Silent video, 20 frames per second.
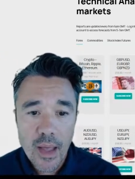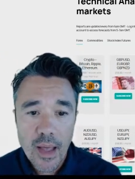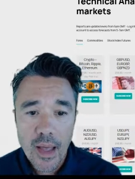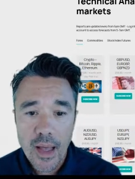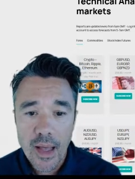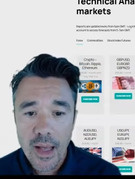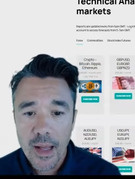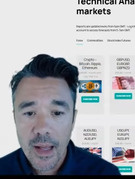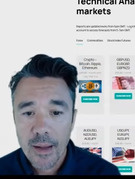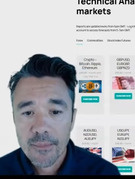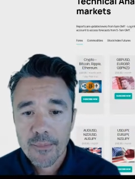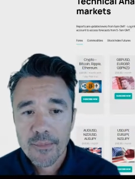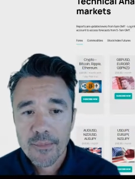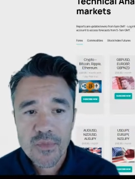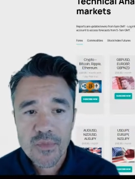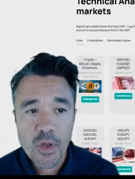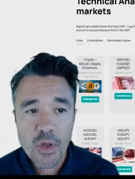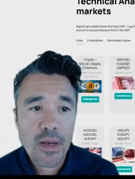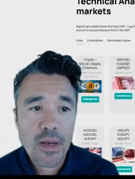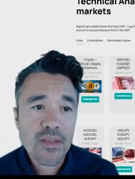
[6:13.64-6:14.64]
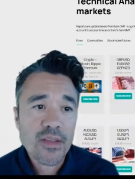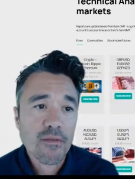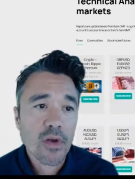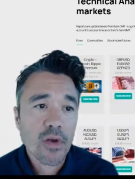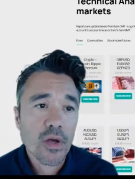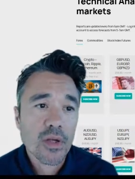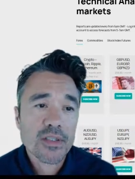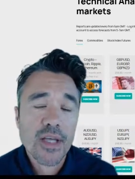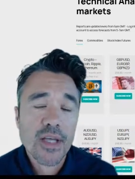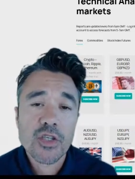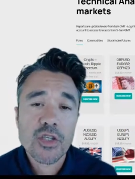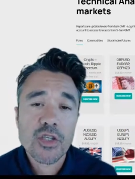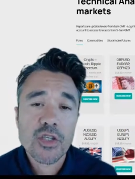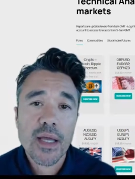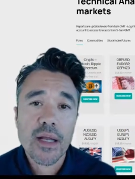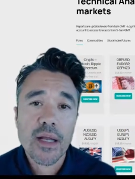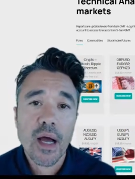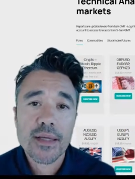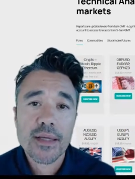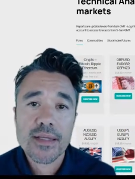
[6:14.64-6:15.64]
So please have a look,
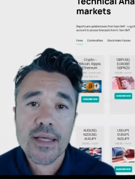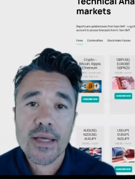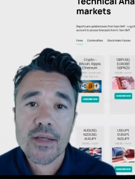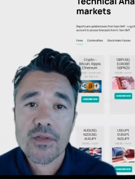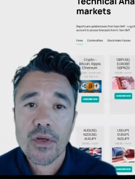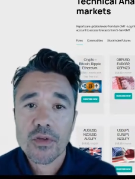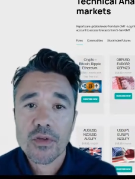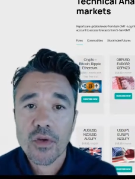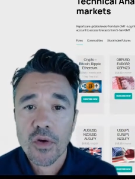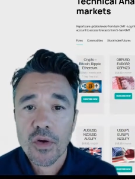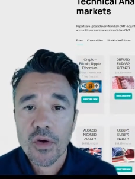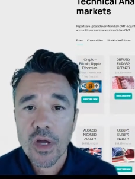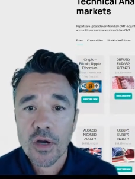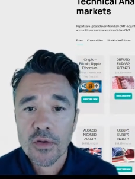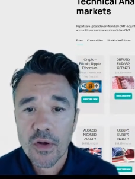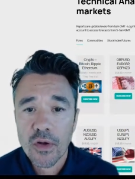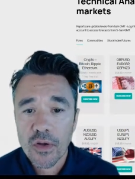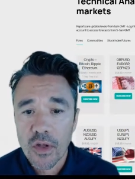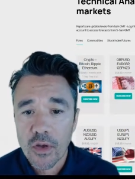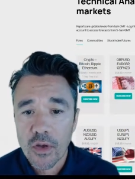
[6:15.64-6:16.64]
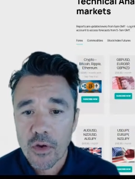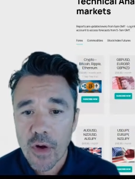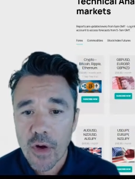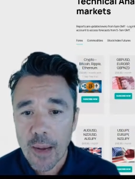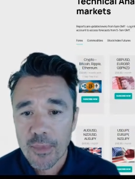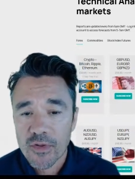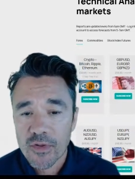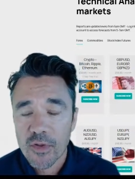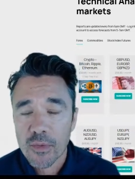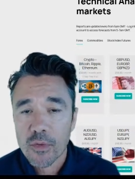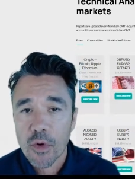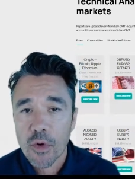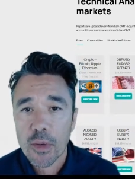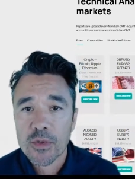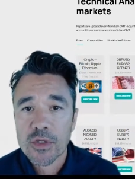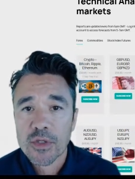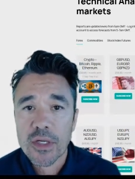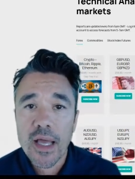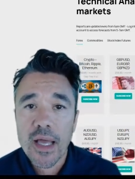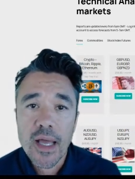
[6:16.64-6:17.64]
daytradeideas.co.u, grab a
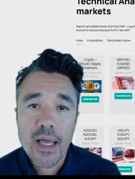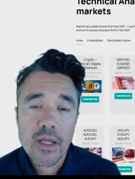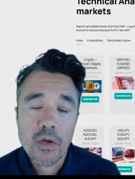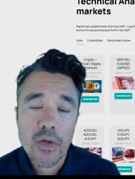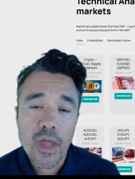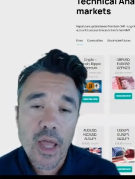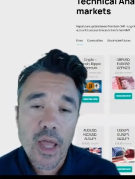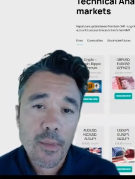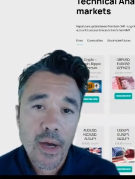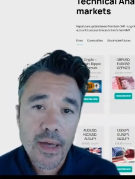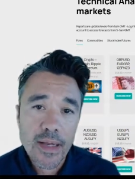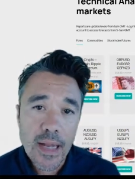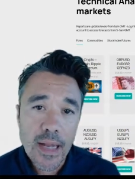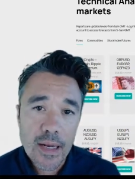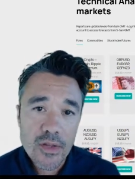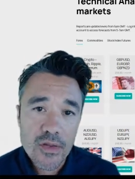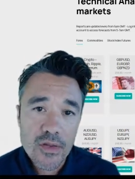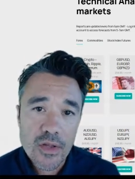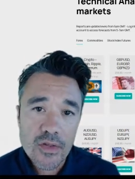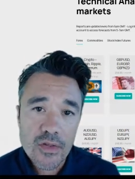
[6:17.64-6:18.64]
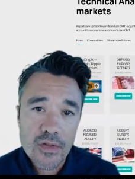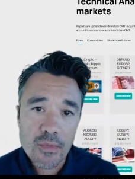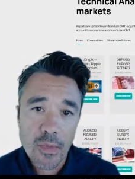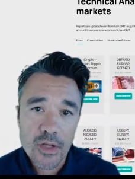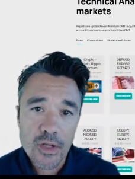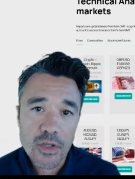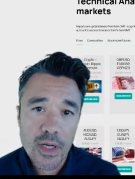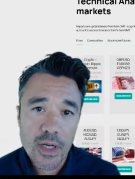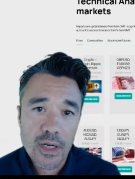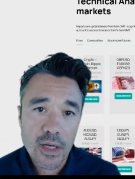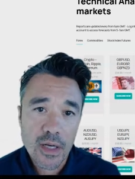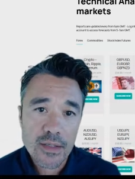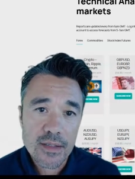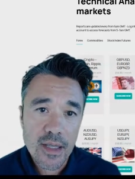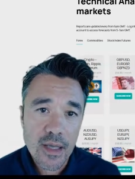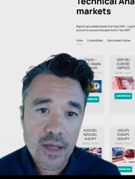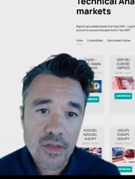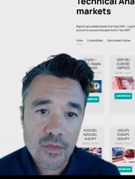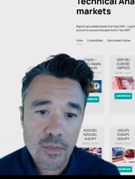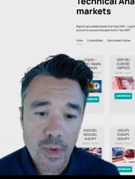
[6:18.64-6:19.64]
subscription, you'll get my analysis, my trade
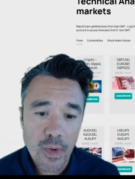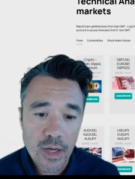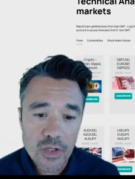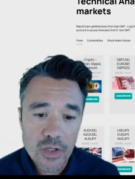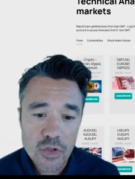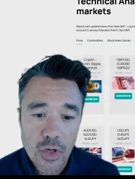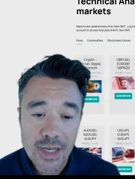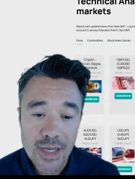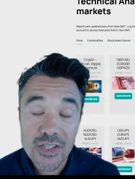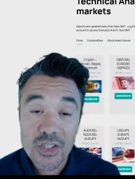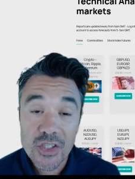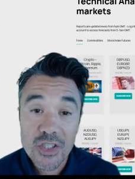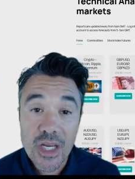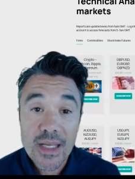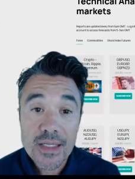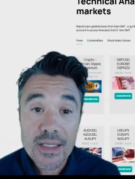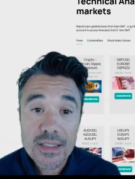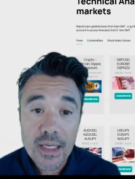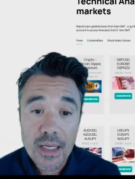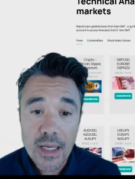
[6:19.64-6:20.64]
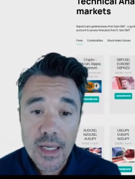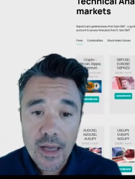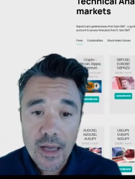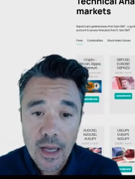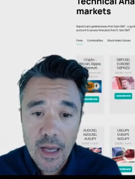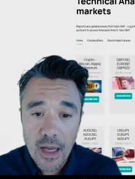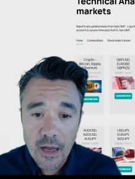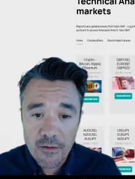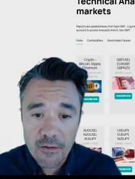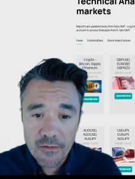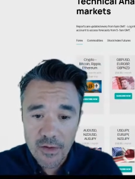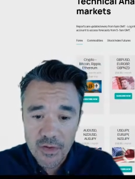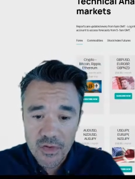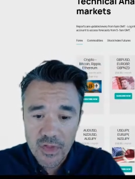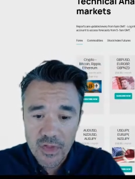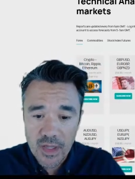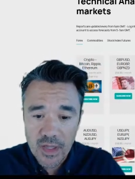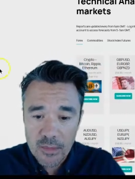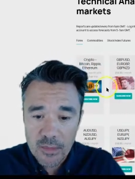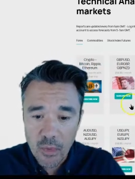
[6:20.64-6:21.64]
ideas, my trade sheet.
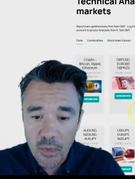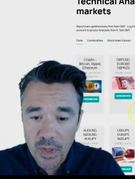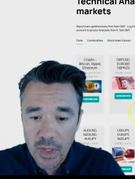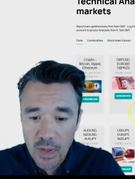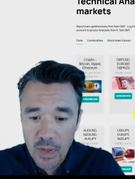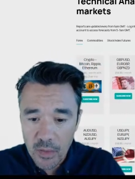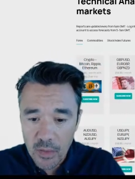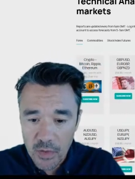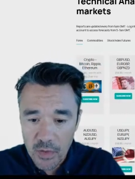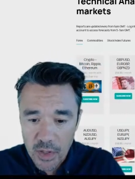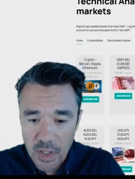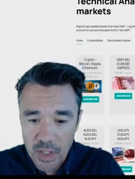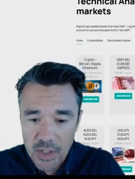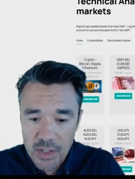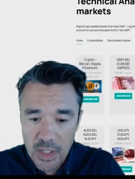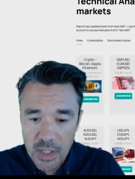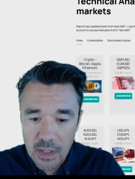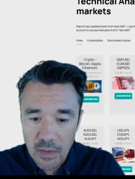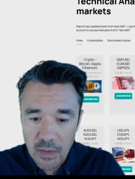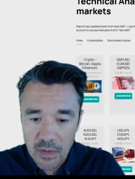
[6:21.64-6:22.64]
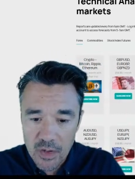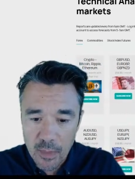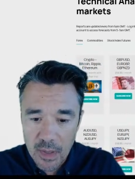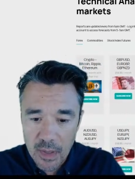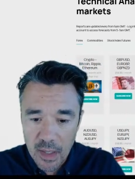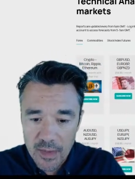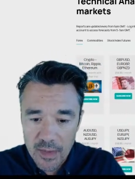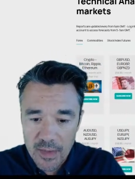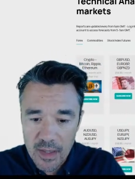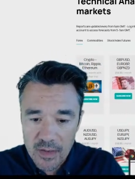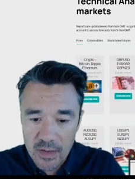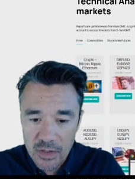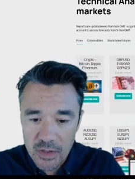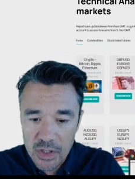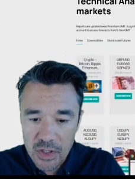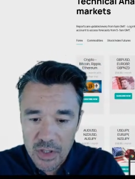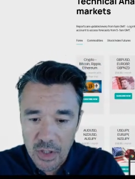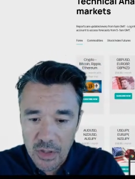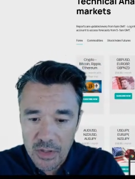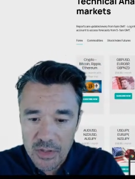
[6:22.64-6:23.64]
First thing in the morning, the trade sheet looks a bit like this, I
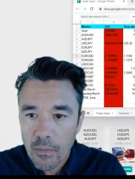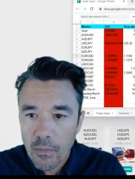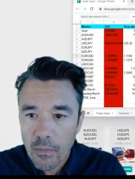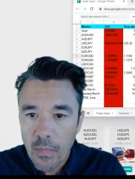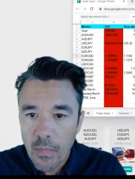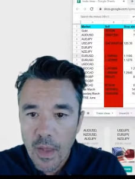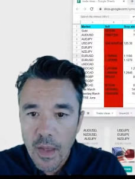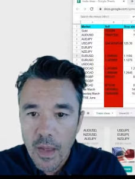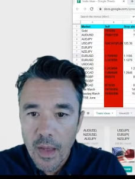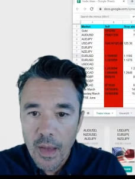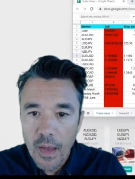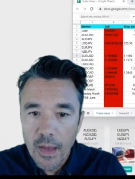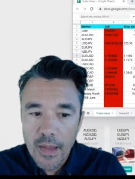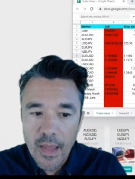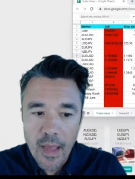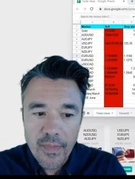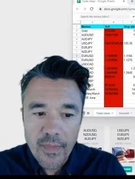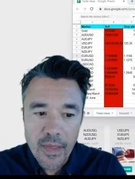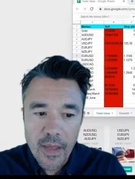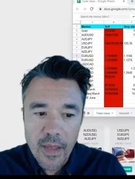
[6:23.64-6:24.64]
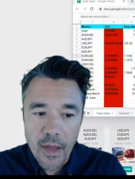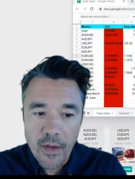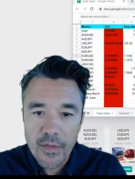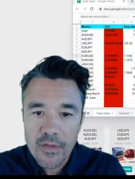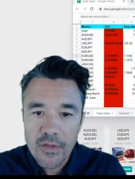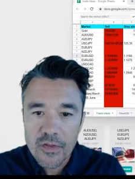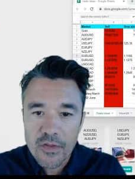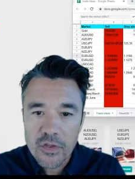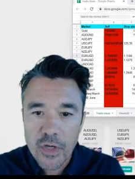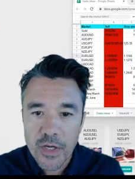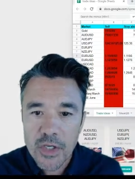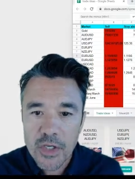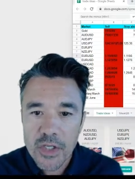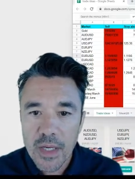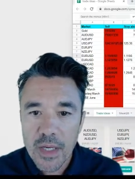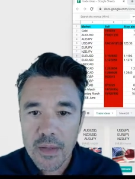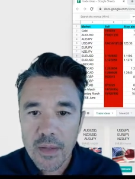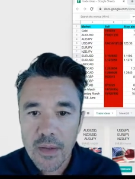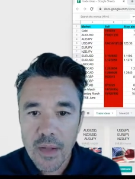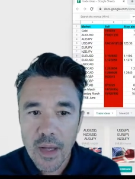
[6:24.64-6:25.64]
just showed it. There you go, there's the trade
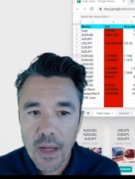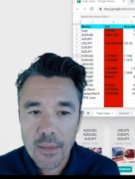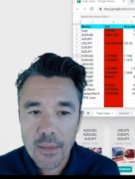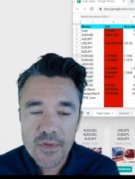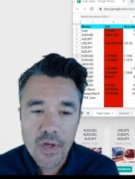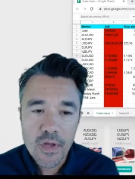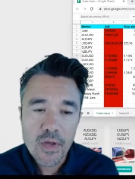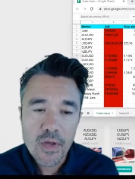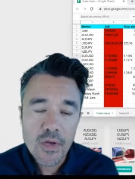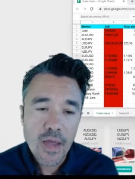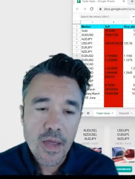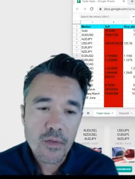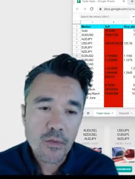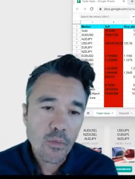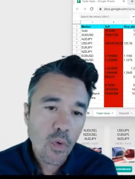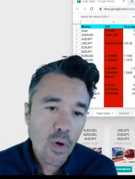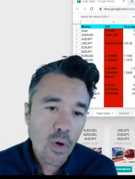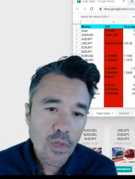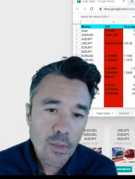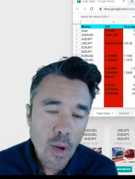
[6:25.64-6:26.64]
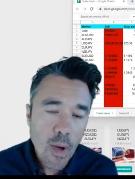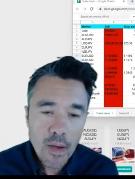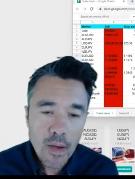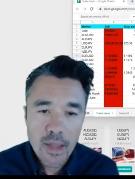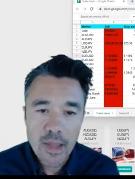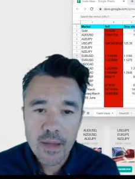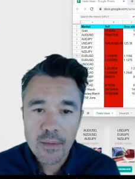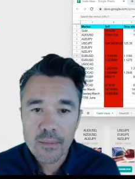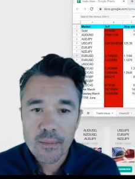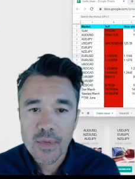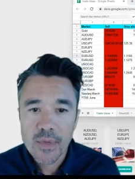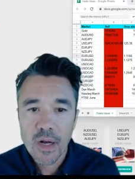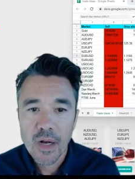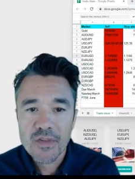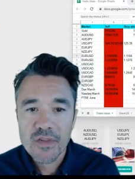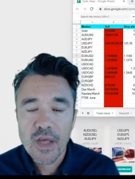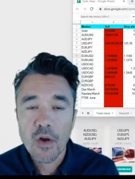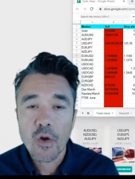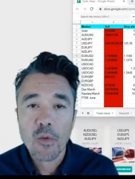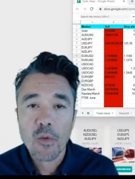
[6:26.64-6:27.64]
sheet. So you get what the market, you know,
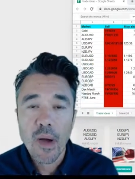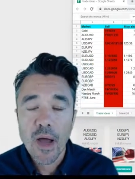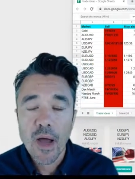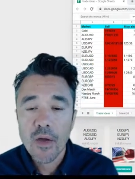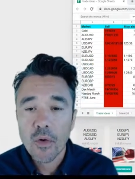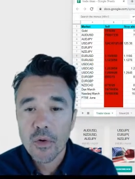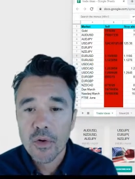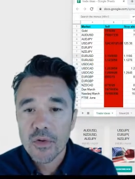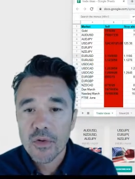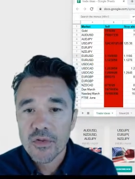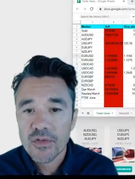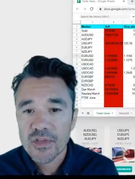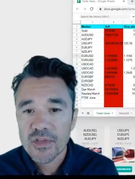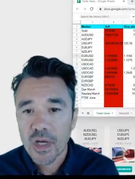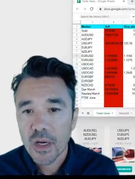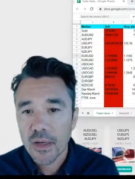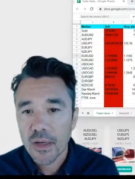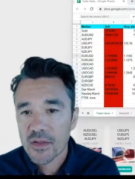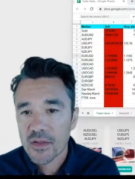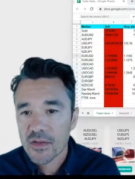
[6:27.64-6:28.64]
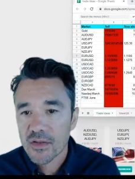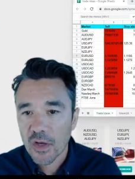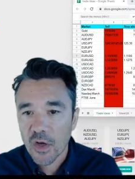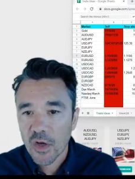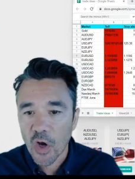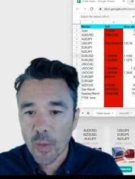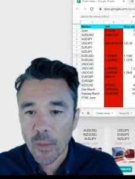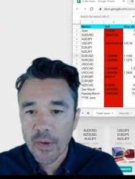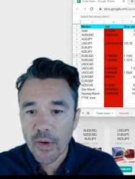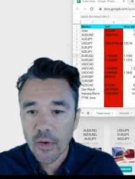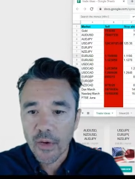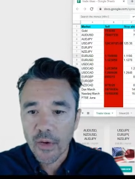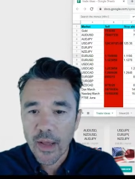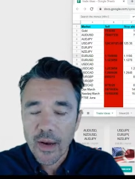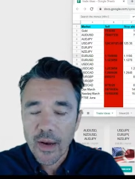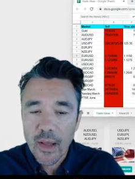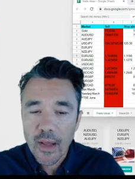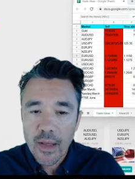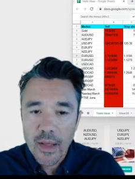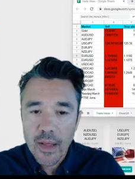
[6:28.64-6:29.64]
sell or buy orders, targets and a comment on it.